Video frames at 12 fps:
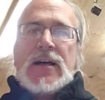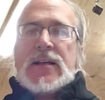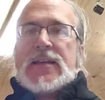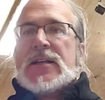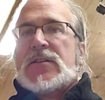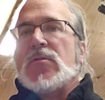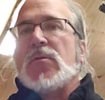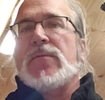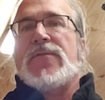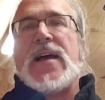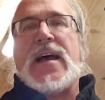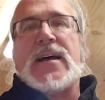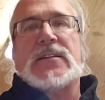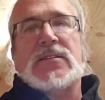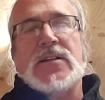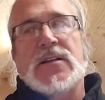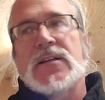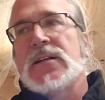I get to them
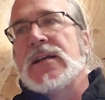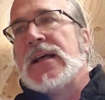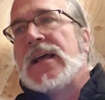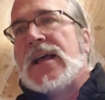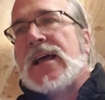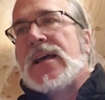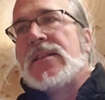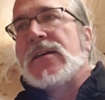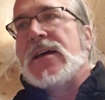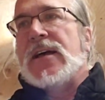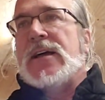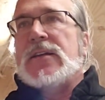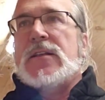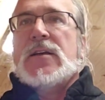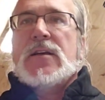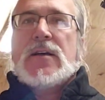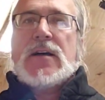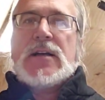fast, and then
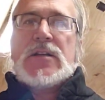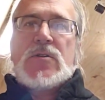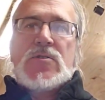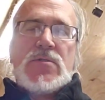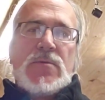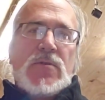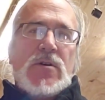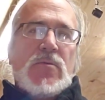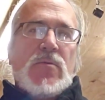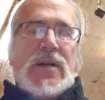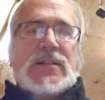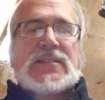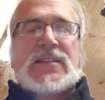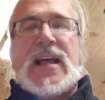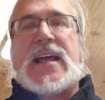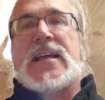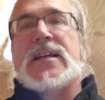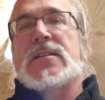I usually am going to want to
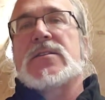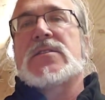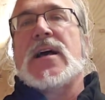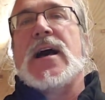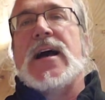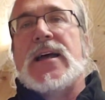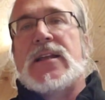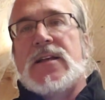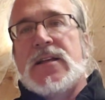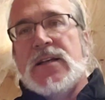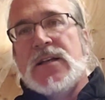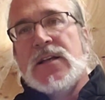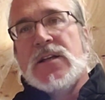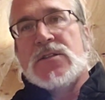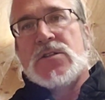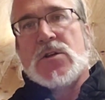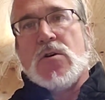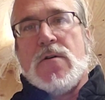stay inside
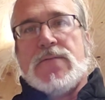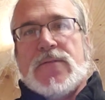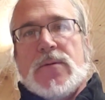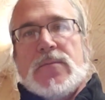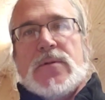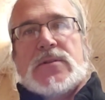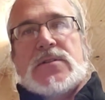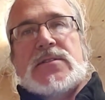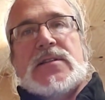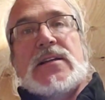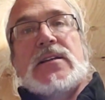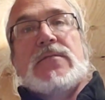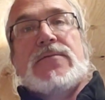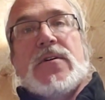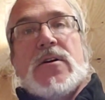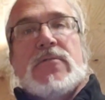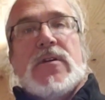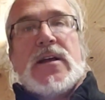to go from extended
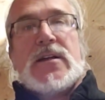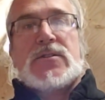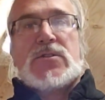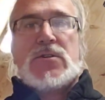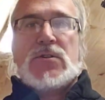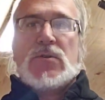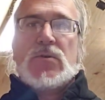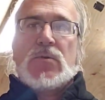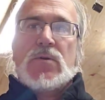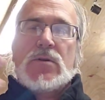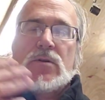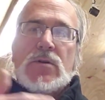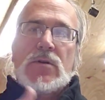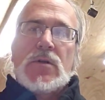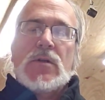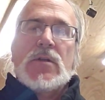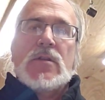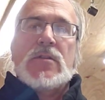far range to
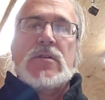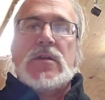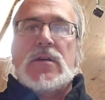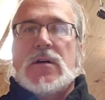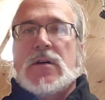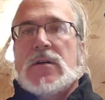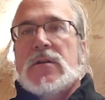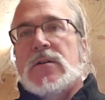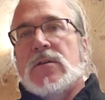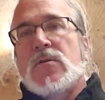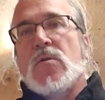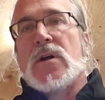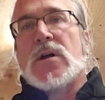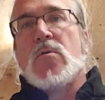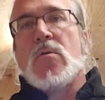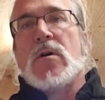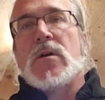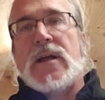the
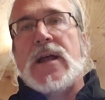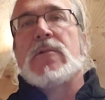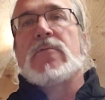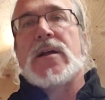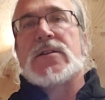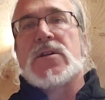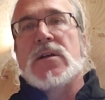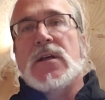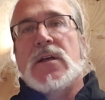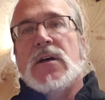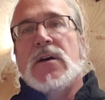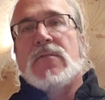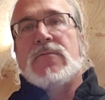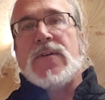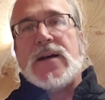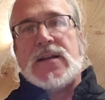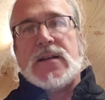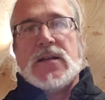core A range
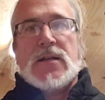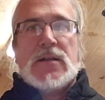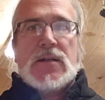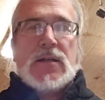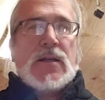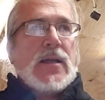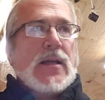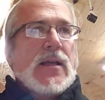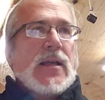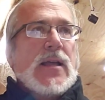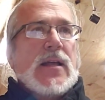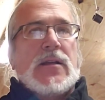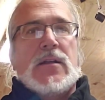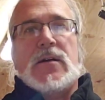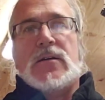fight, and